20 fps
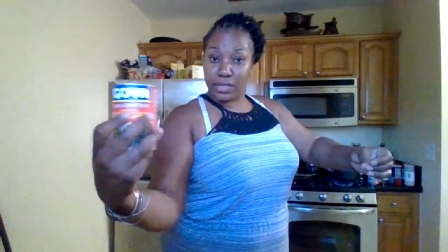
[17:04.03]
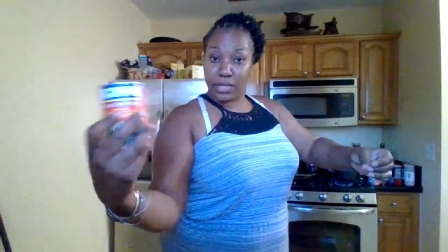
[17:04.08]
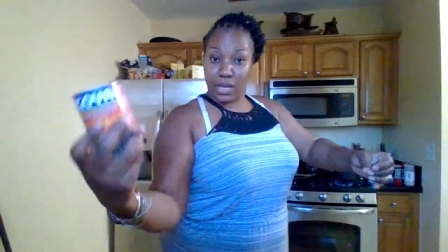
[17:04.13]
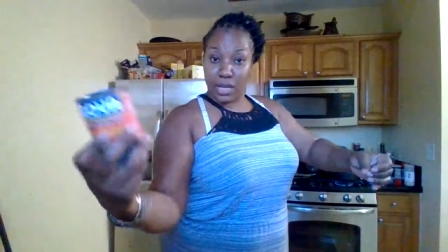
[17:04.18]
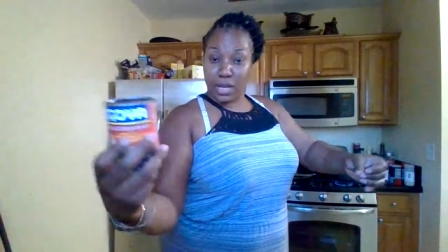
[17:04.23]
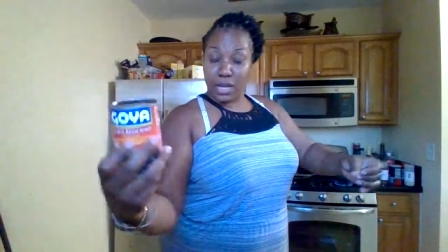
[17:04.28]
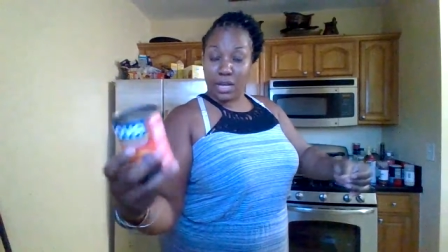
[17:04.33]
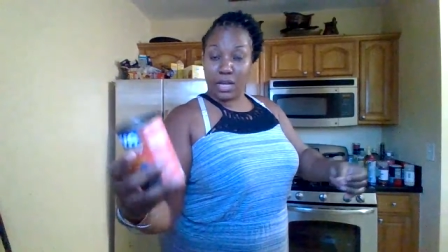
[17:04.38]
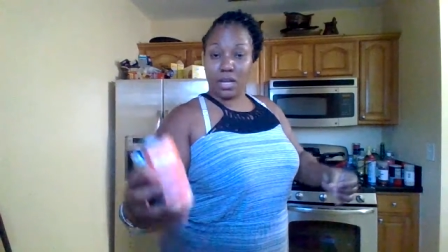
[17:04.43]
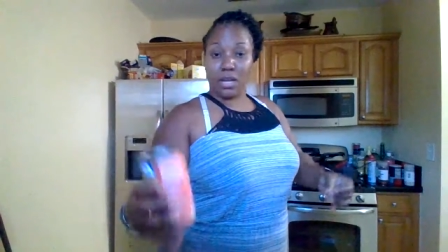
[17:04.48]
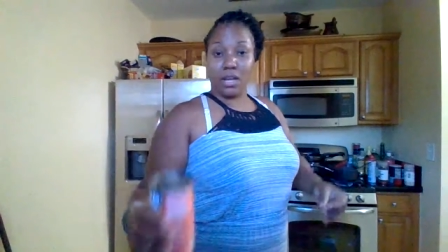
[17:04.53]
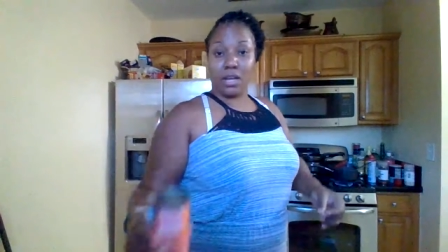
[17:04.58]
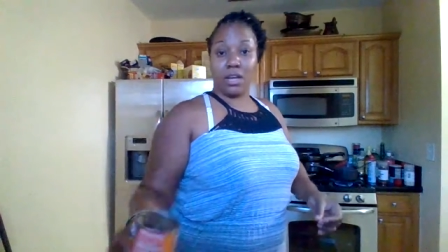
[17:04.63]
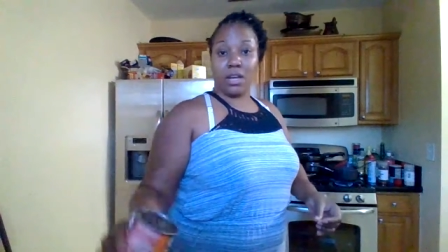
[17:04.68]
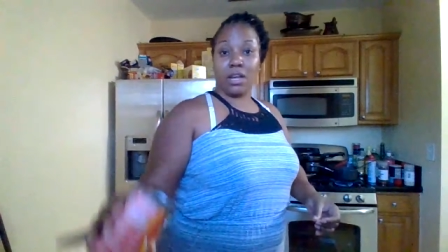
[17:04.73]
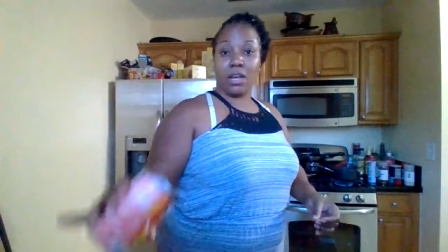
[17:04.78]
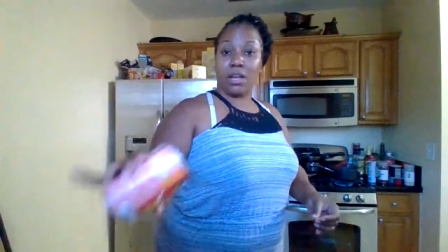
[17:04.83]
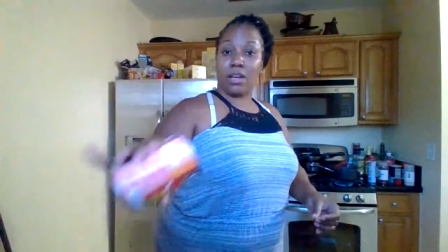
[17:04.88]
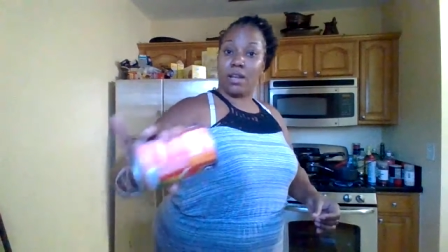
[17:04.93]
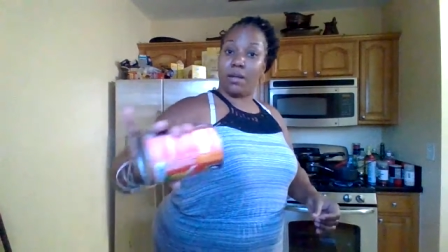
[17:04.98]
thing,
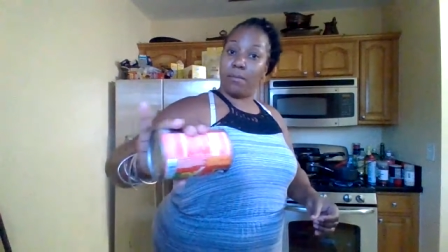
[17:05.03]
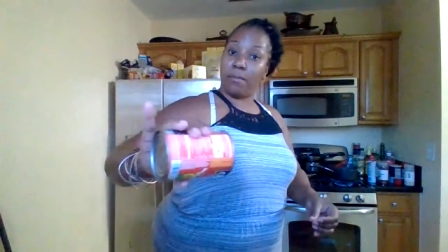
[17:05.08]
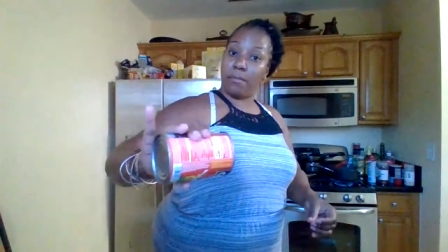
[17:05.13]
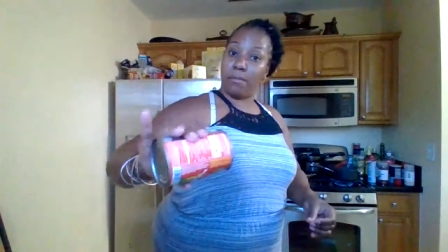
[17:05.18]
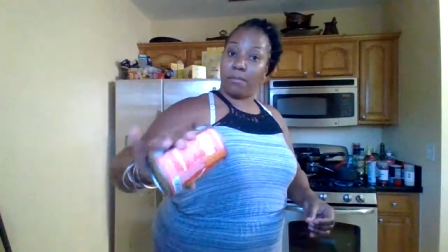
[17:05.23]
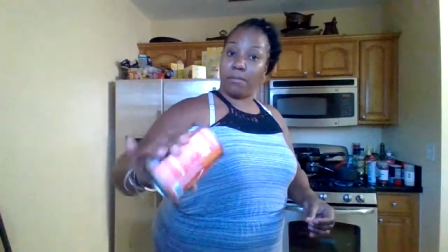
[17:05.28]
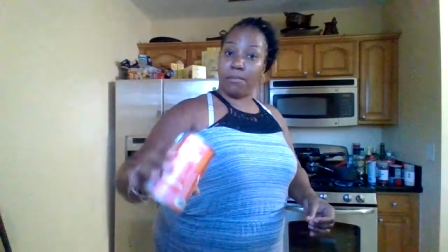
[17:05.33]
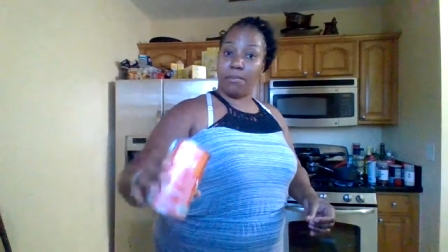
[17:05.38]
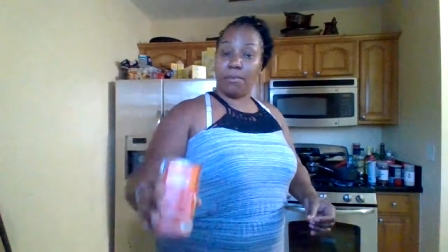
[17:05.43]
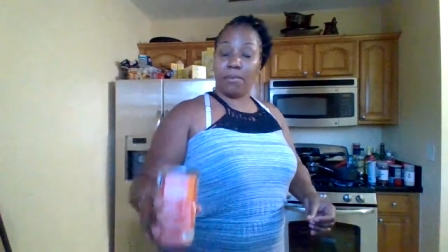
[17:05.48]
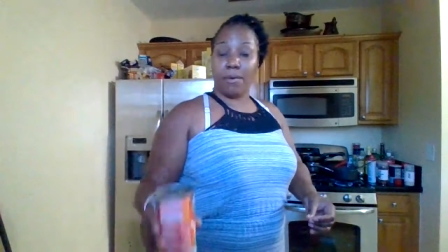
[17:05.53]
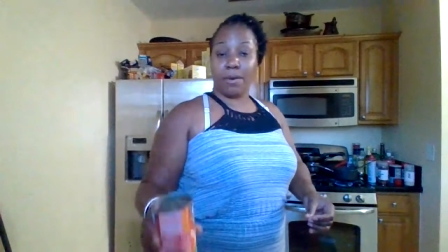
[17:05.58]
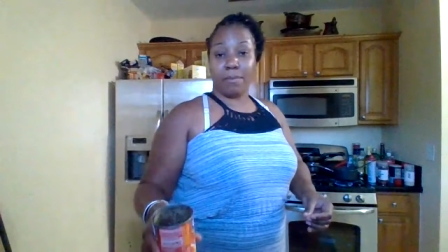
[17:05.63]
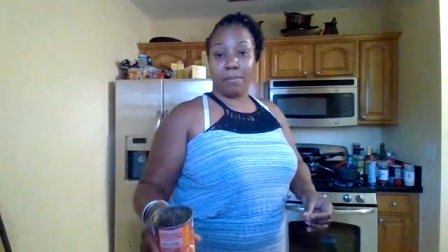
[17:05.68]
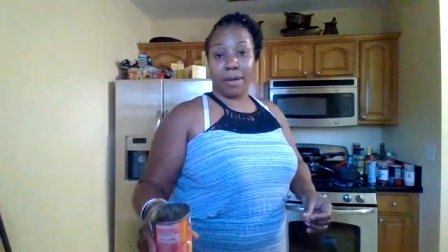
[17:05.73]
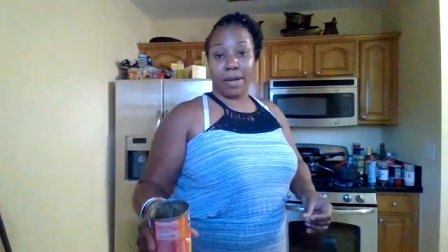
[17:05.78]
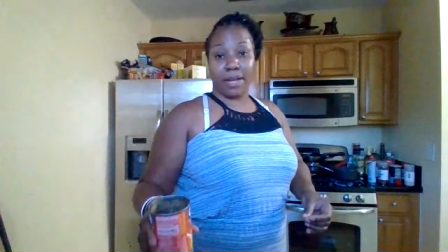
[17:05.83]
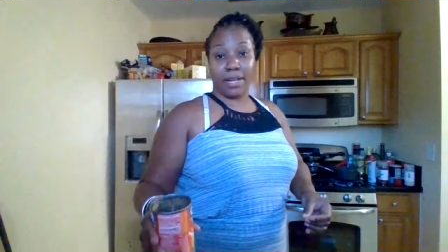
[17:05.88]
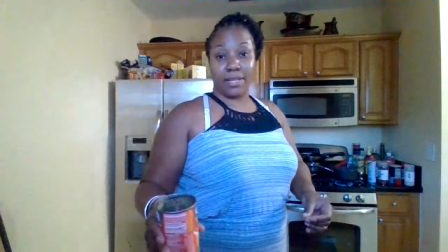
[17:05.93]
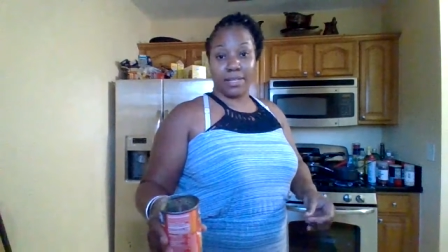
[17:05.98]
and then pour it
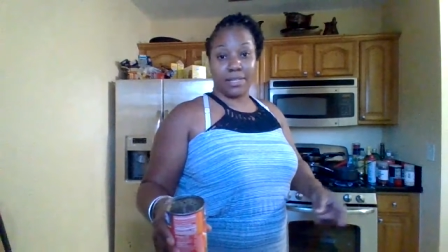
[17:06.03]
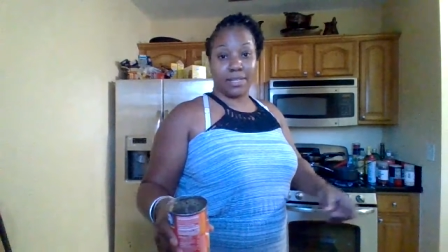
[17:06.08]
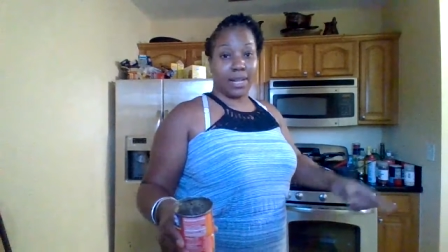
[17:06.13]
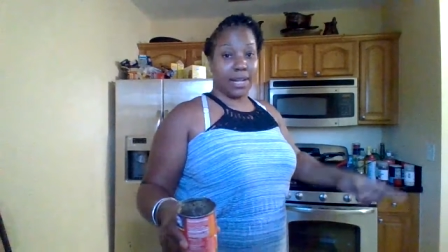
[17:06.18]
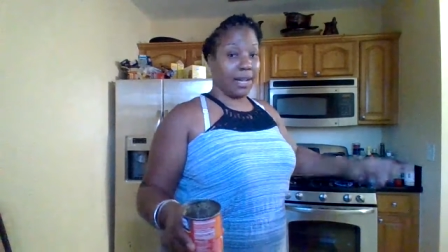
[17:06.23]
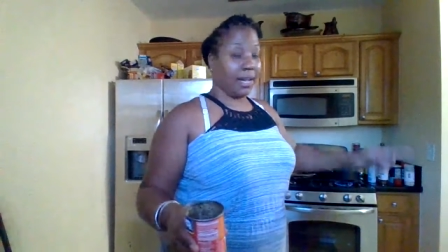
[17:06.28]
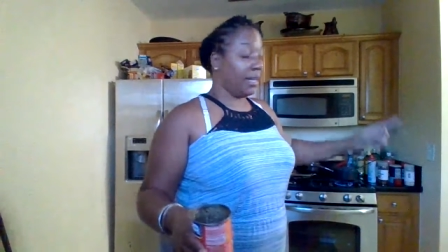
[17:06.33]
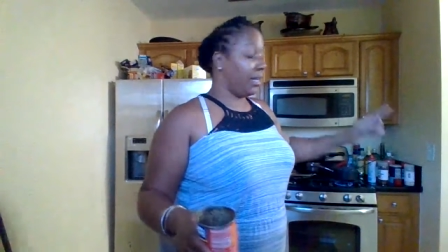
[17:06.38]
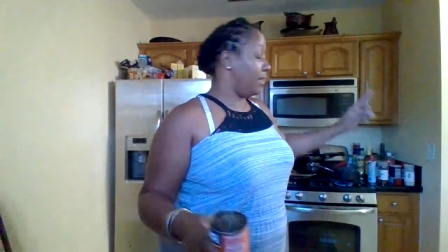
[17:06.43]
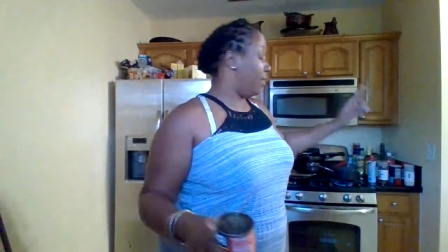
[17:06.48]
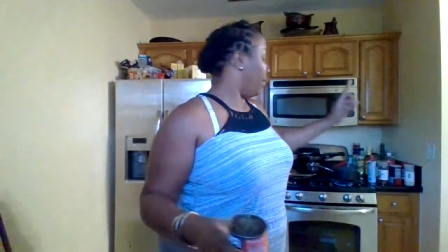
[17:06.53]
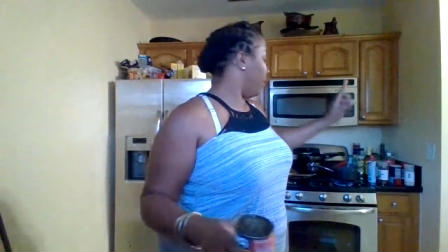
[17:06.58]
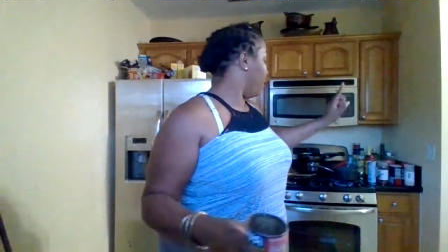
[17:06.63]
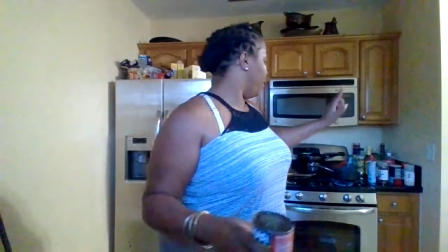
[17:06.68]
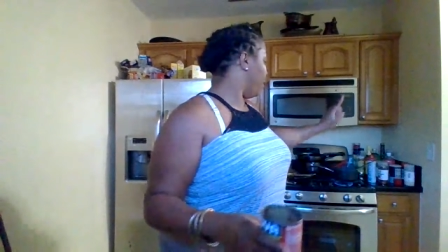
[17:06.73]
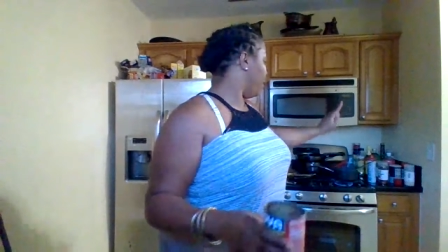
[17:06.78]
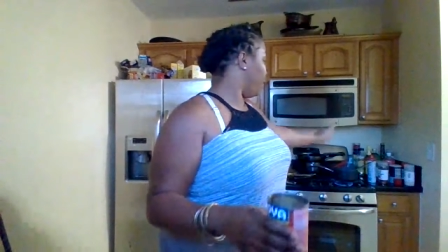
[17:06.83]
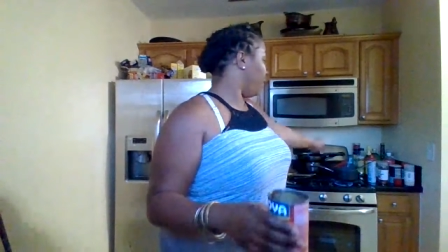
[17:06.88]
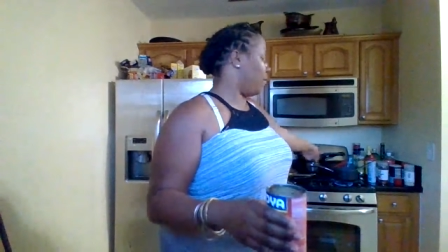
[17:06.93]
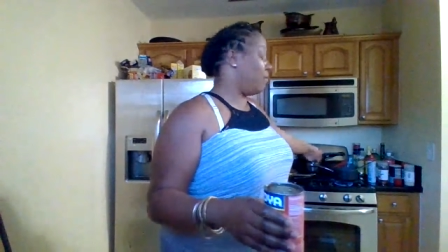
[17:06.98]
back inside
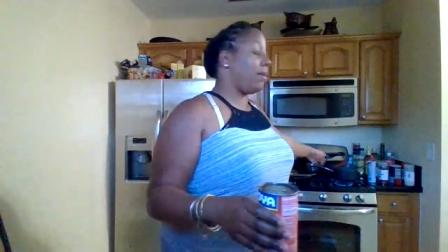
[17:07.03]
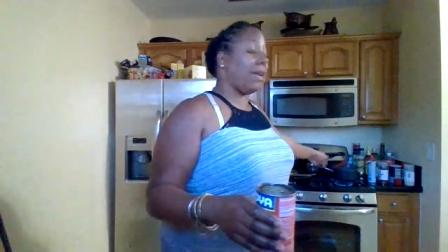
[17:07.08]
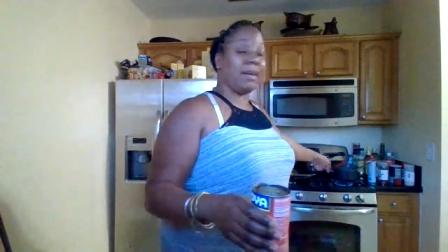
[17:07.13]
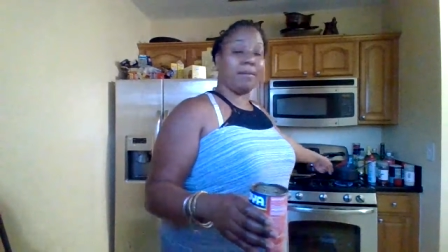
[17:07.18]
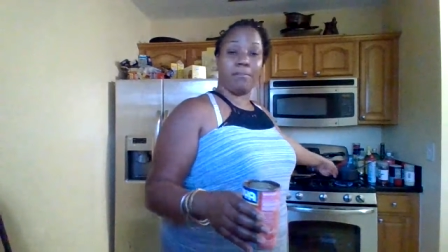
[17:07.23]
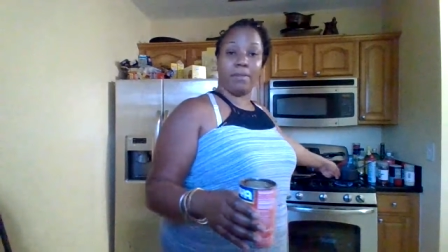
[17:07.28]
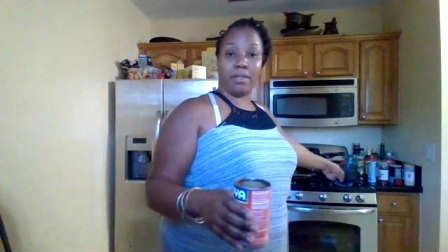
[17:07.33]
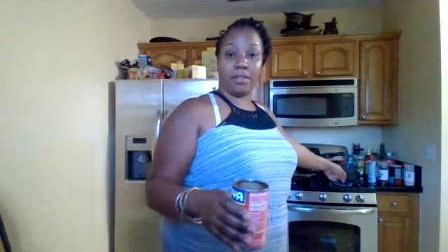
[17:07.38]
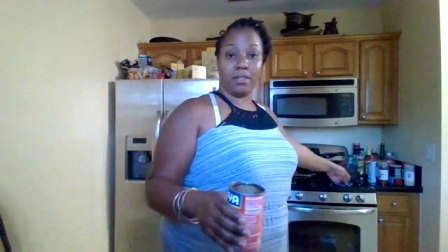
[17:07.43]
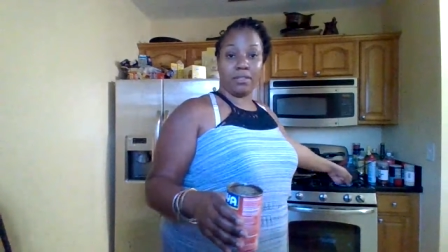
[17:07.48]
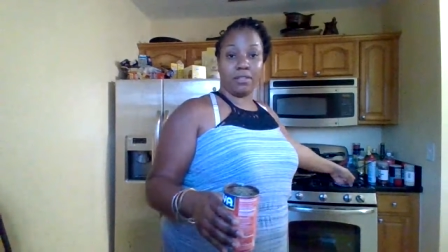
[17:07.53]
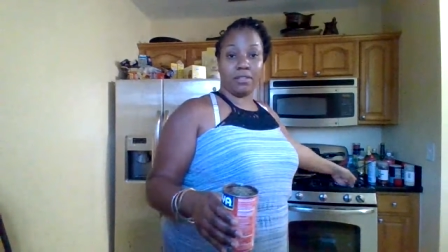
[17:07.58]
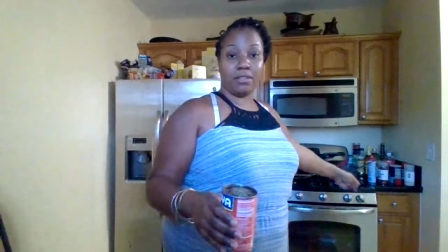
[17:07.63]
the black beans.